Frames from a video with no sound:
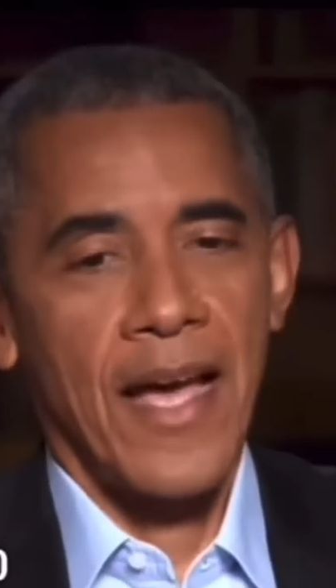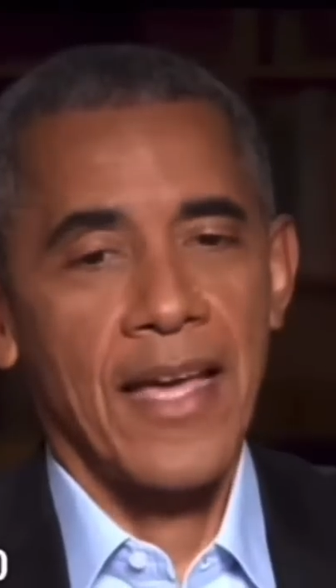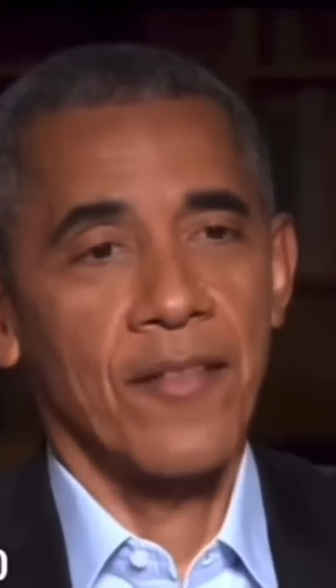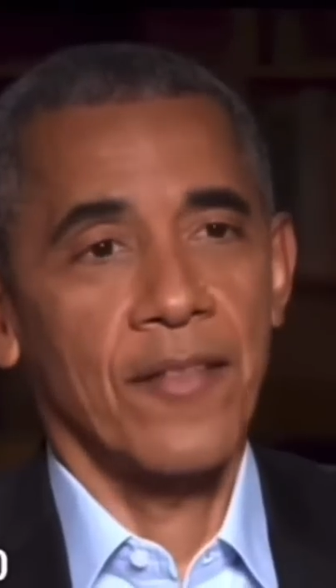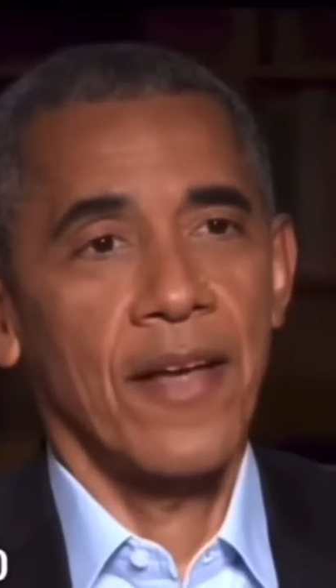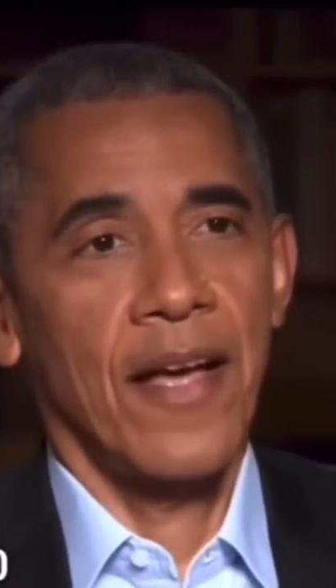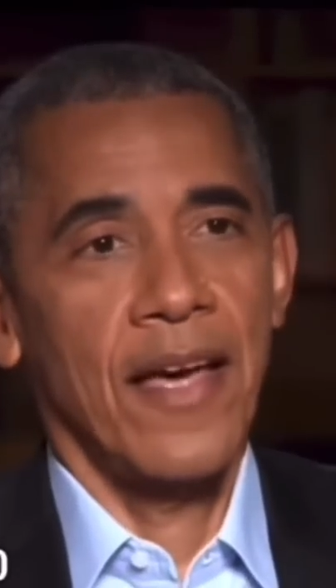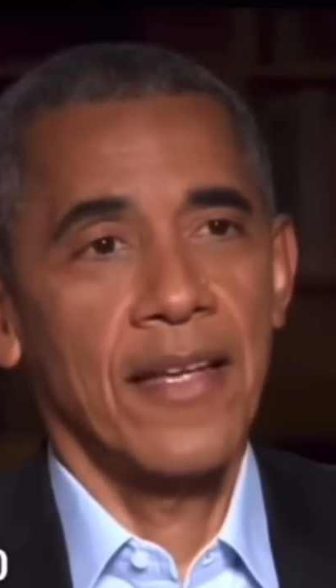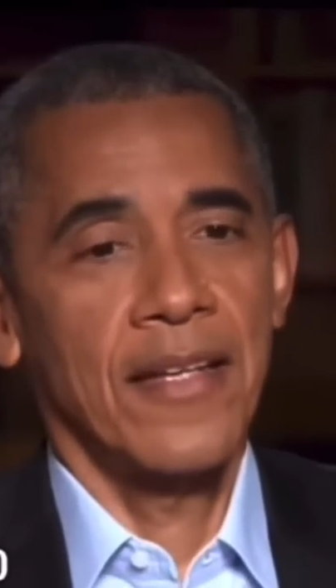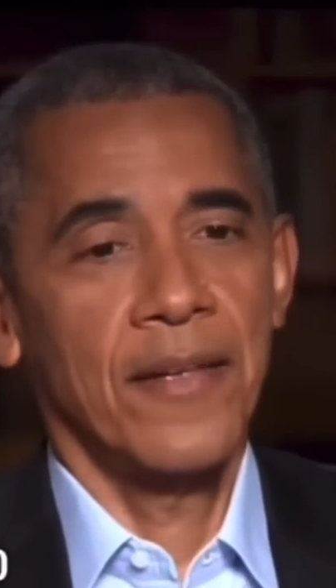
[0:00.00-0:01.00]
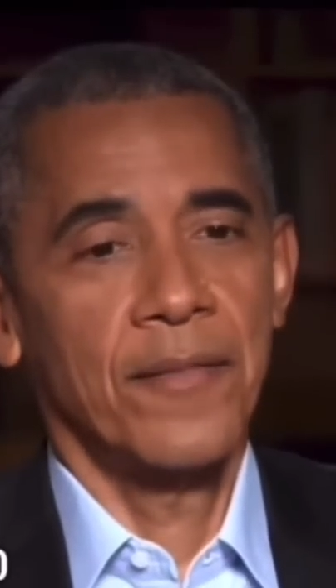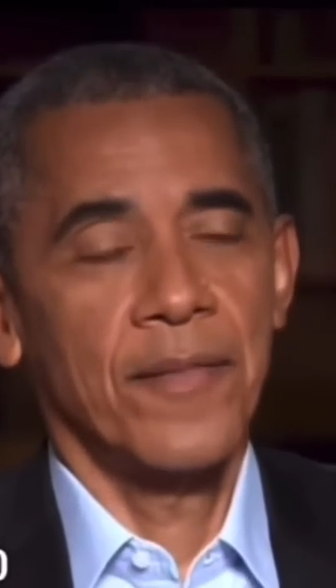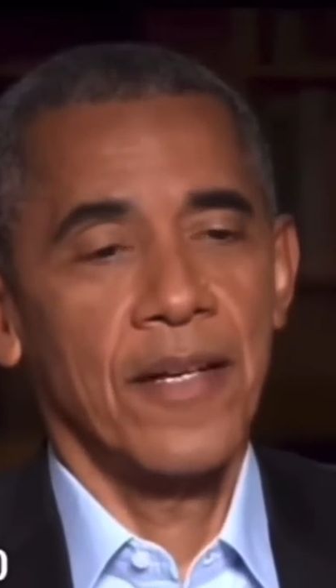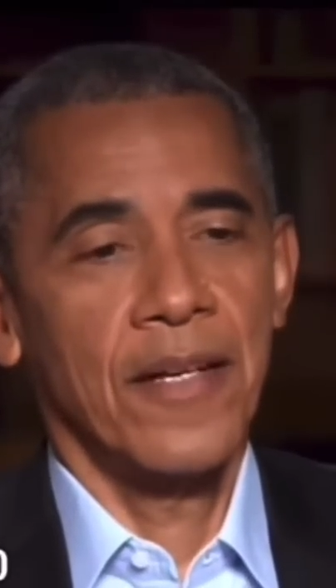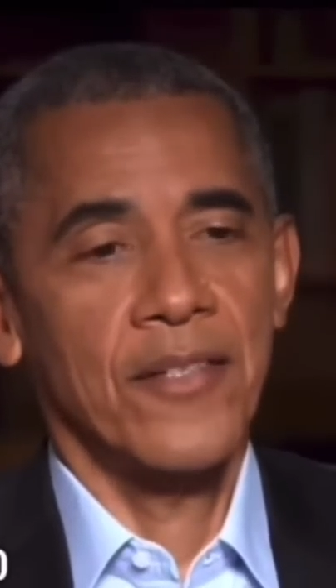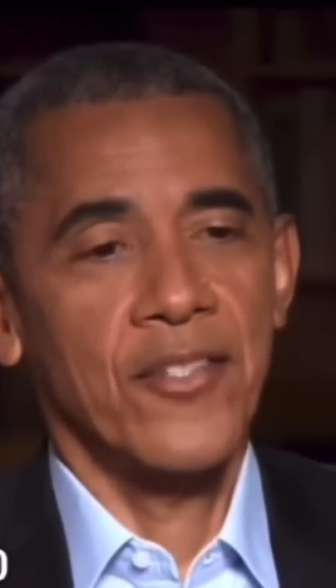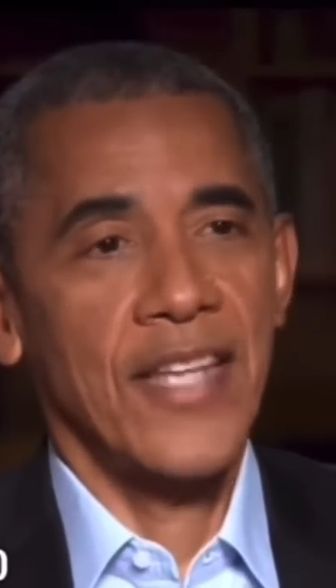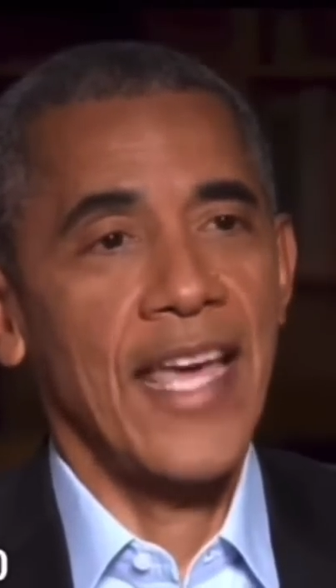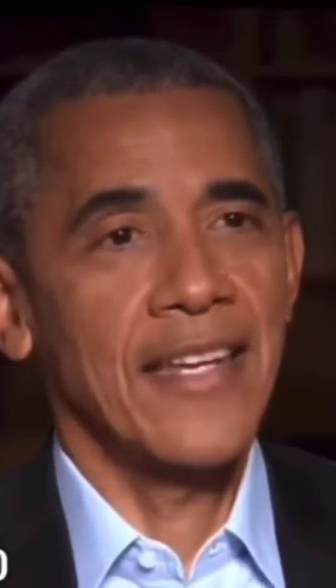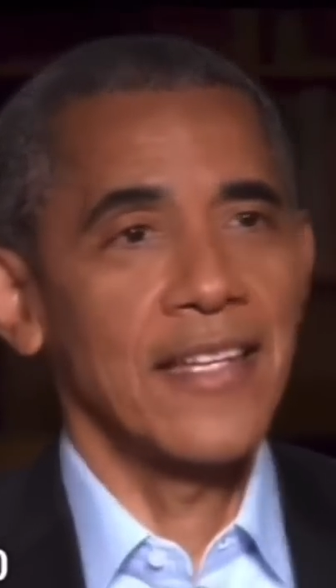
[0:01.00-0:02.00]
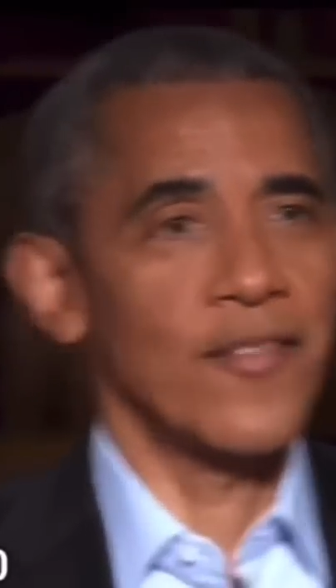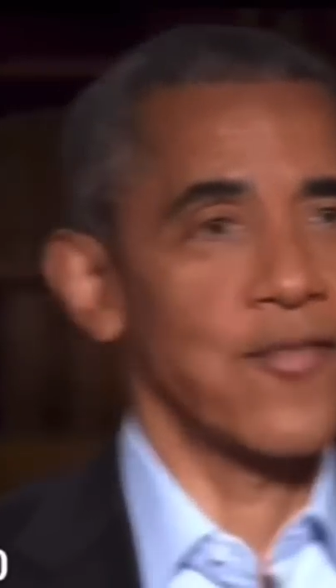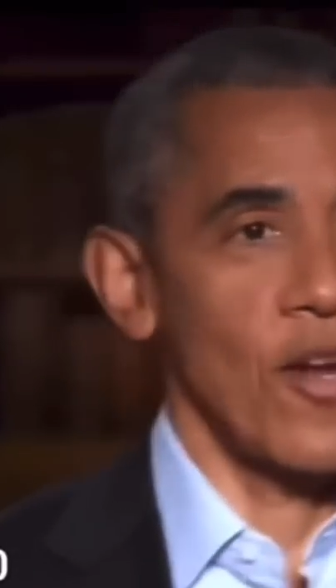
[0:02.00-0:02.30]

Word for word: I had a I had a, a stand-in, a